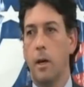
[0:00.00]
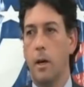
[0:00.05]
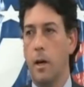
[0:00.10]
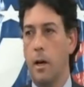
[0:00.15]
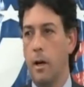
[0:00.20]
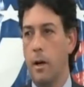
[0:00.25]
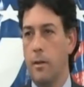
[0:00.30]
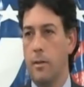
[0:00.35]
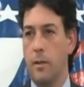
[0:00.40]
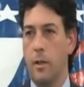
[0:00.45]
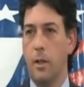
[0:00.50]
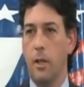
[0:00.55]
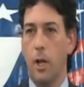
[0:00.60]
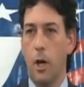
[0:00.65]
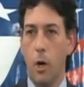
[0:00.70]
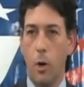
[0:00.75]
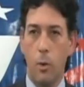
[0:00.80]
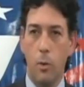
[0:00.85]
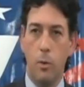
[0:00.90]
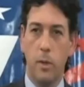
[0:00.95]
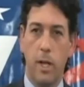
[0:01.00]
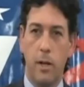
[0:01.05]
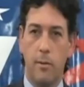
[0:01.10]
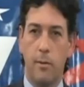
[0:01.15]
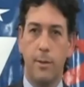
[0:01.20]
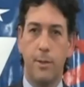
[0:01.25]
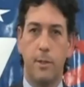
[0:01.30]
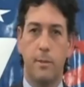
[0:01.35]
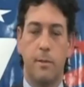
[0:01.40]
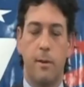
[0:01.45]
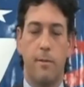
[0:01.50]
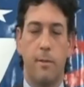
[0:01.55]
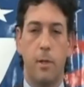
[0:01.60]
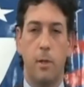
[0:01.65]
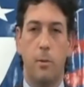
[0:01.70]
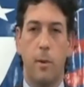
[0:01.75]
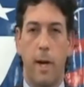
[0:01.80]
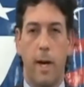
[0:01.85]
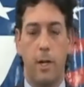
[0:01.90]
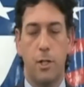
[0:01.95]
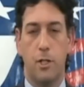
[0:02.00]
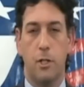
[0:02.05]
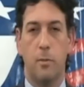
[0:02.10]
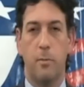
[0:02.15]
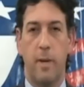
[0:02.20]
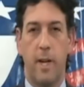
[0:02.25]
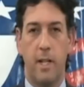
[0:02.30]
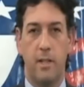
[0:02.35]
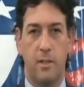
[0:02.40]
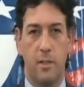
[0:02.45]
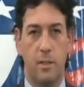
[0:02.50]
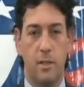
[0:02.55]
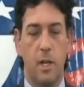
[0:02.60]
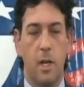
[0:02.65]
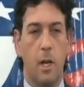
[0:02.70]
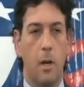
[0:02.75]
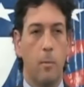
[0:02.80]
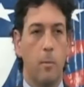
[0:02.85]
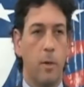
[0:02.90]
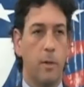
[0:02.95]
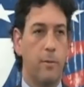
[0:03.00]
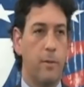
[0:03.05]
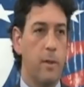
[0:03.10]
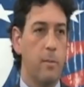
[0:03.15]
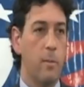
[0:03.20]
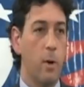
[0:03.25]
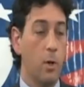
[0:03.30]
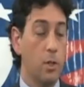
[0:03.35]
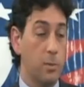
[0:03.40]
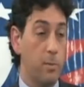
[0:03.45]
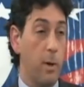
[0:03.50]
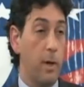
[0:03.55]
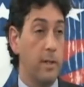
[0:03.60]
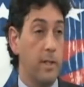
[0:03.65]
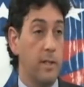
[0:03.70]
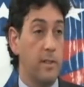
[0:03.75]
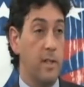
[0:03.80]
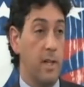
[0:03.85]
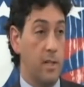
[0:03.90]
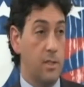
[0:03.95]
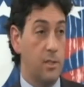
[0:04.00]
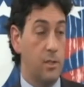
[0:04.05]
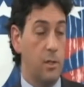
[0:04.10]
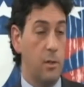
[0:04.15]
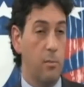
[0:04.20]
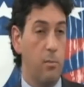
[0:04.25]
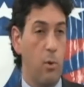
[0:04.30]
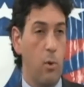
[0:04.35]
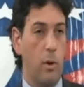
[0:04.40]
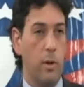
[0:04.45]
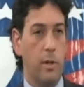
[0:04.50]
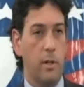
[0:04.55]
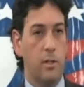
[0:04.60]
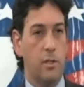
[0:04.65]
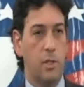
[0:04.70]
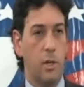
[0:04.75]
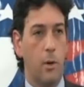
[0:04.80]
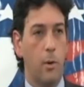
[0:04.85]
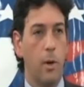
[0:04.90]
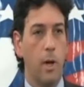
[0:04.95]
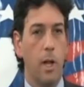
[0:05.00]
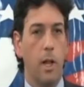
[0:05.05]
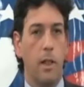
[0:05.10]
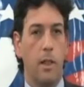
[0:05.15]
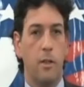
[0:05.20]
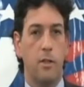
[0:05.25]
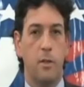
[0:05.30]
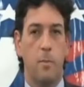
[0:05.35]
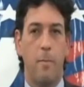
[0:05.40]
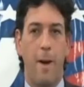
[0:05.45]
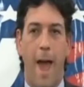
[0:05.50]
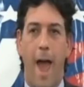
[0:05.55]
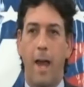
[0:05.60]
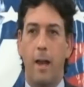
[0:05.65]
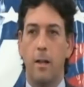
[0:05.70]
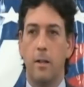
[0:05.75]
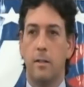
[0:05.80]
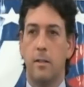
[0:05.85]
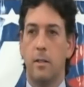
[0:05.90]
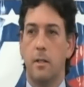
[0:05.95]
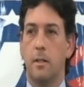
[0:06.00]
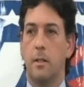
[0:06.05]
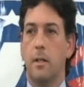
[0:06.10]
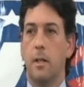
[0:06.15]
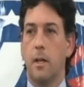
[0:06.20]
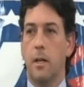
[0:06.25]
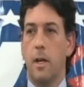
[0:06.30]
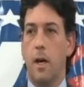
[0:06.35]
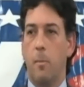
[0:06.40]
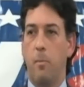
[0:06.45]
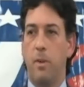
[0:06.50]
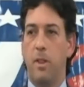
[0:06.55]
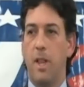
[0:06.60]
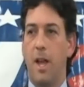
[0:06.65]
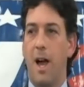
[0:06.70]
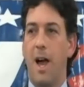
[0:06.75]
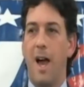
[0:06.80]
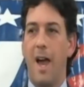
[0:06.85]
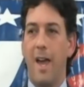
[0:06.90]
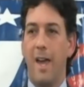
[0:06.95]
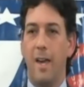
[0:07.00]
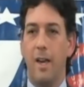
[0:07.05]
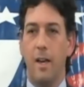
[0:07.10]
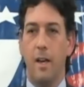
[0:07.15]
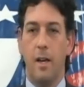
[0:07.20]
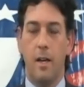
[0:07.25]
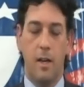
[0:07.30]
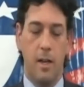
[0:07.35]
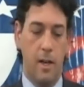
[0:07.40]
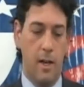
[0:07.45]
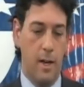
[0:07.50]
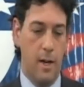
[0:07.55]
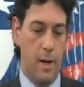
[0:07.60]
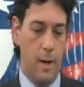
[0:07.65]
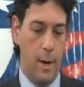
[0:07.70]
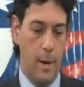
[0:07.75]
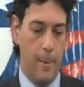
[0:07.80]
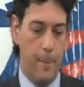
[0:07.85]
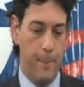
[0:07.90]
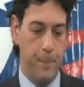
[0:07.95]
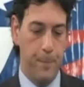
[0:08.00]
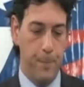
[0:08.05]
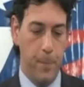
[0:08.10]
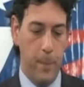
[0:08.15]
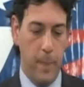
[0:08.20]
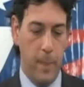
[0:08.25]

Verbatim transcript: Uh, the low levels of review, rational basis. But for the most part, the tests are important. So there's a battle to apply um,